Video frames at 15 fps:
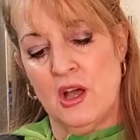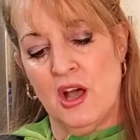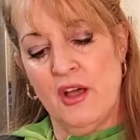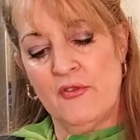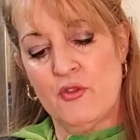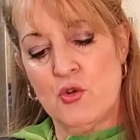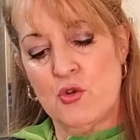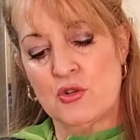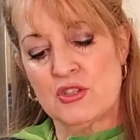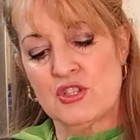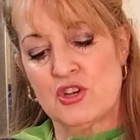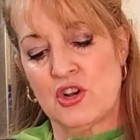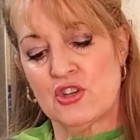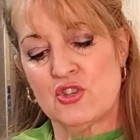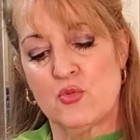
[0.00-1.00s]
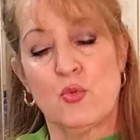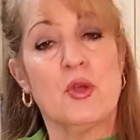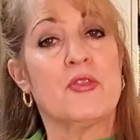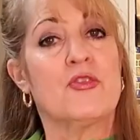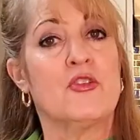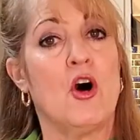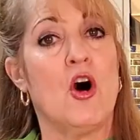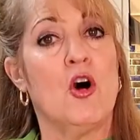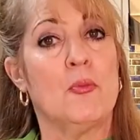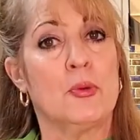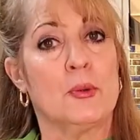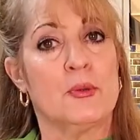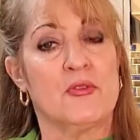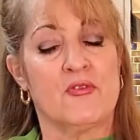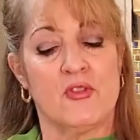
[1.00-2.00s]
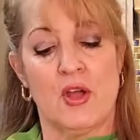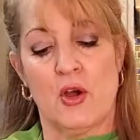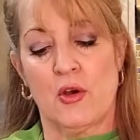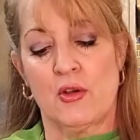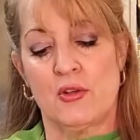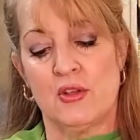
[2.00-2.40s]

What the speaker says: of cornstarch with the all-purpose flour.